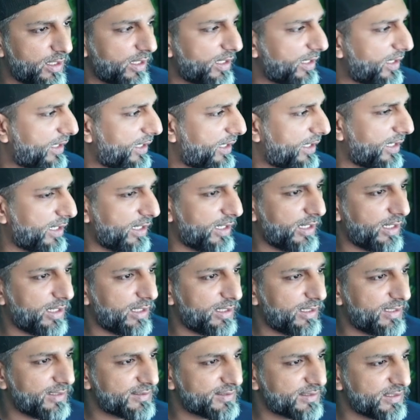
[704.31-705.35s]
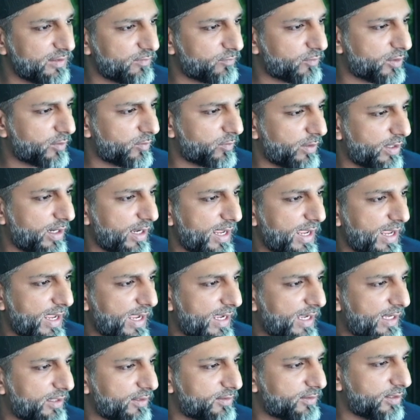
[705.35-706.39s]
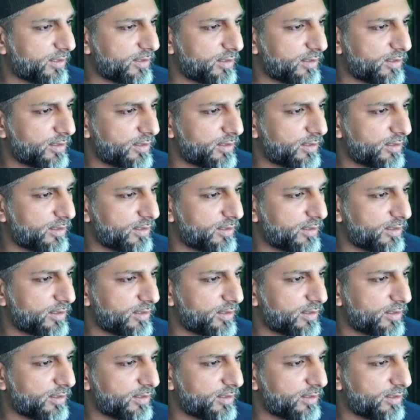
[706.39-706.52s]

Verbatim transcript: And let's see where we're at.